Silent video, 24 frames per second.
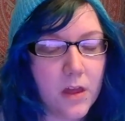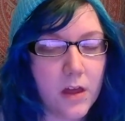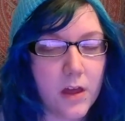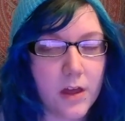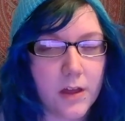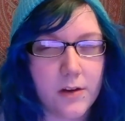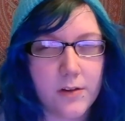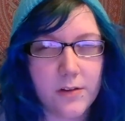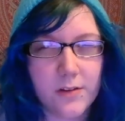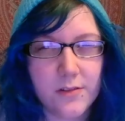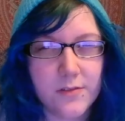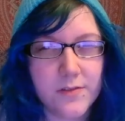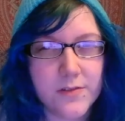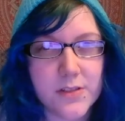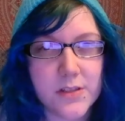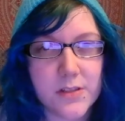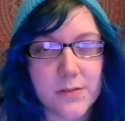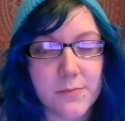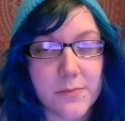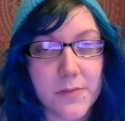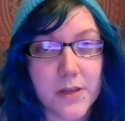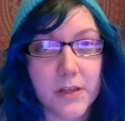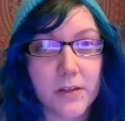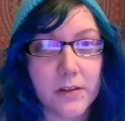don't know if it's the
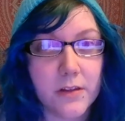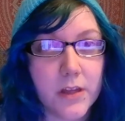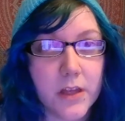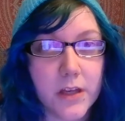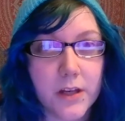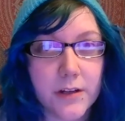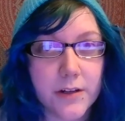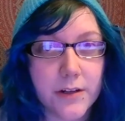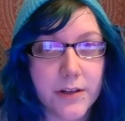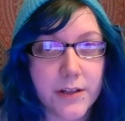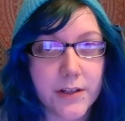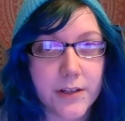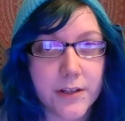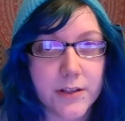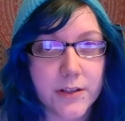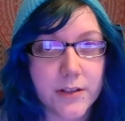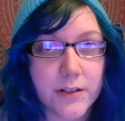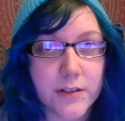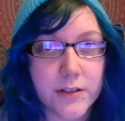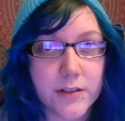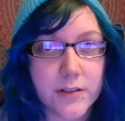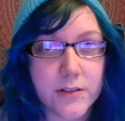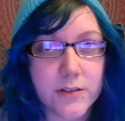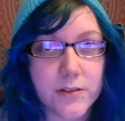mail
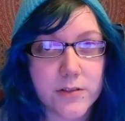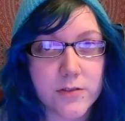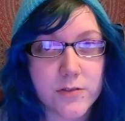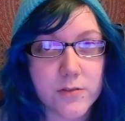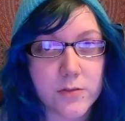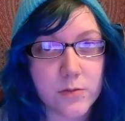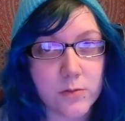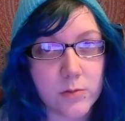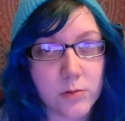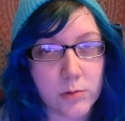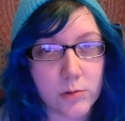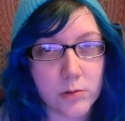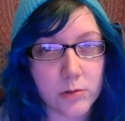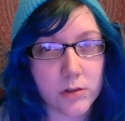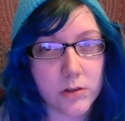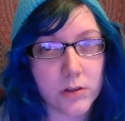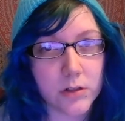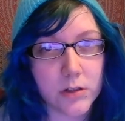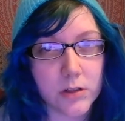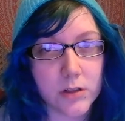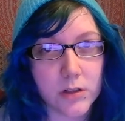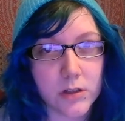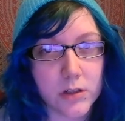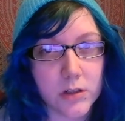carriers
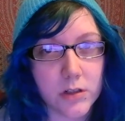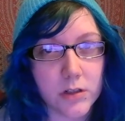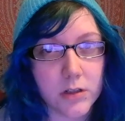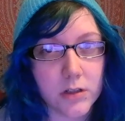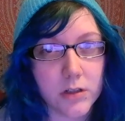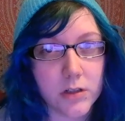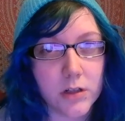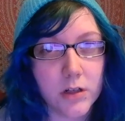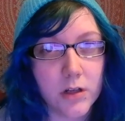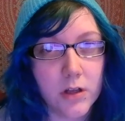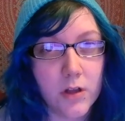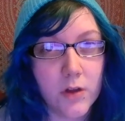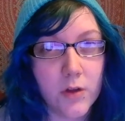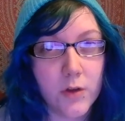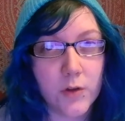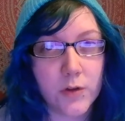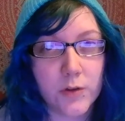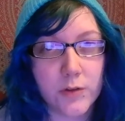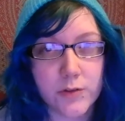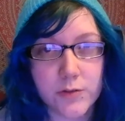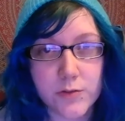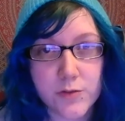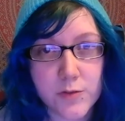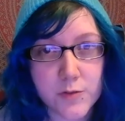or
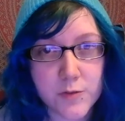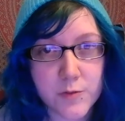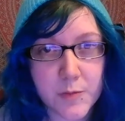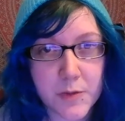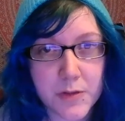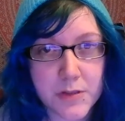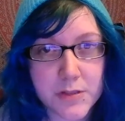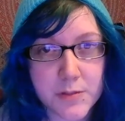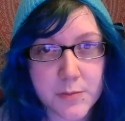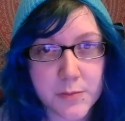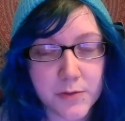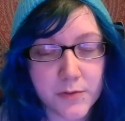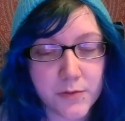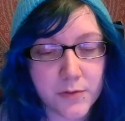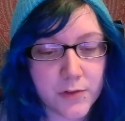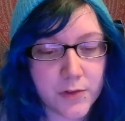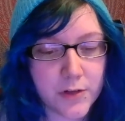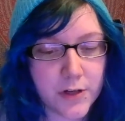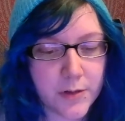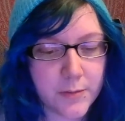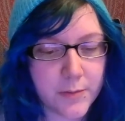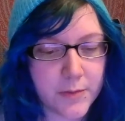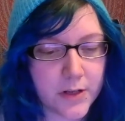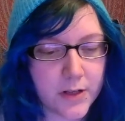who's responsible for
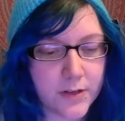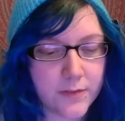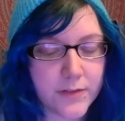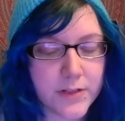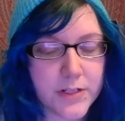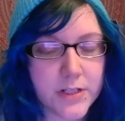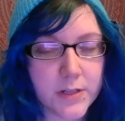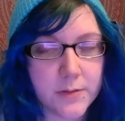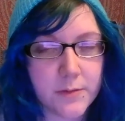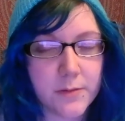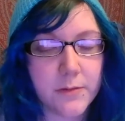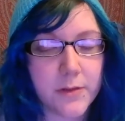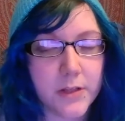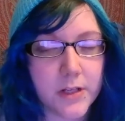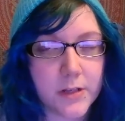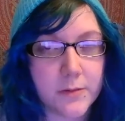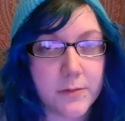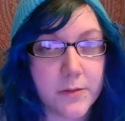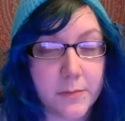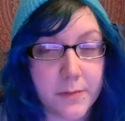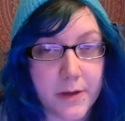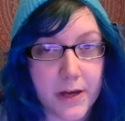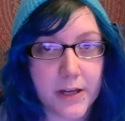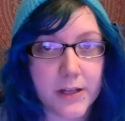it, but every time I'm getting
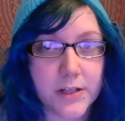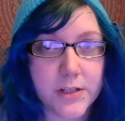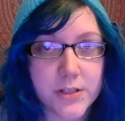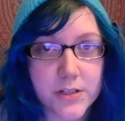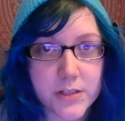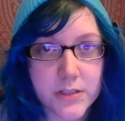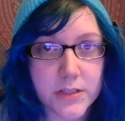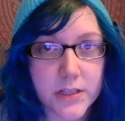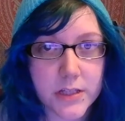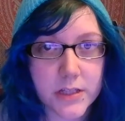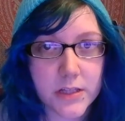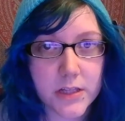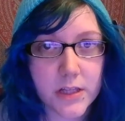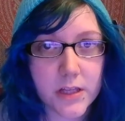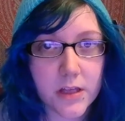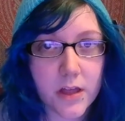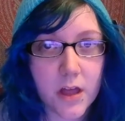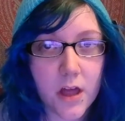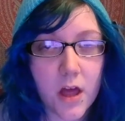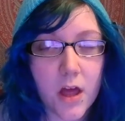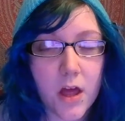my packages lately,